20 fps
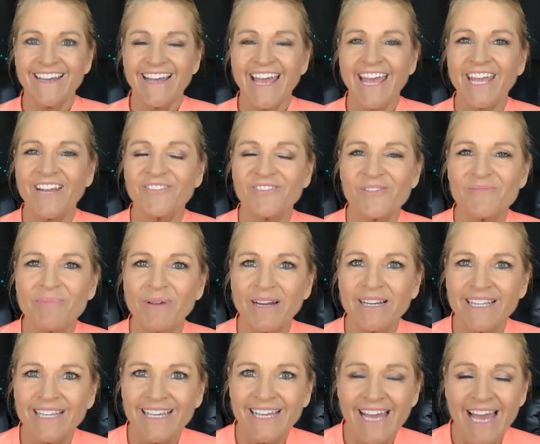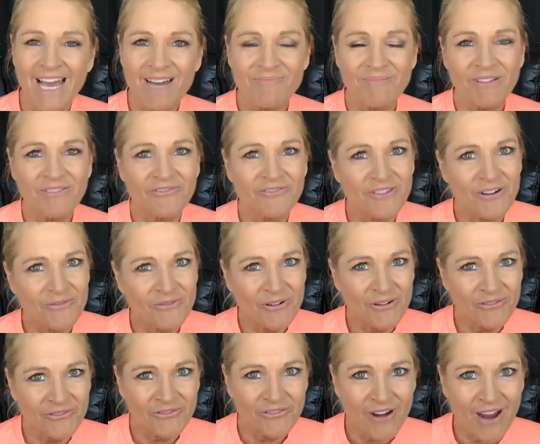Hey, everybody. Happy Front
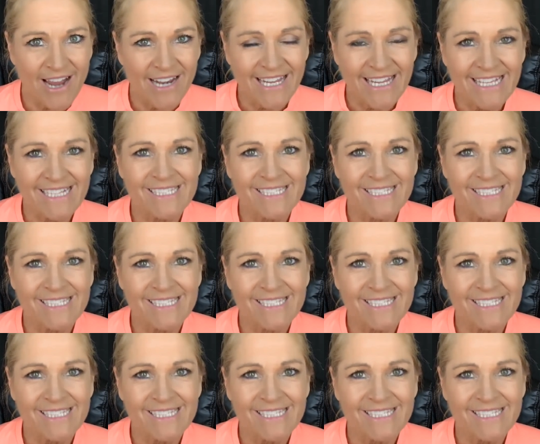Row Friday.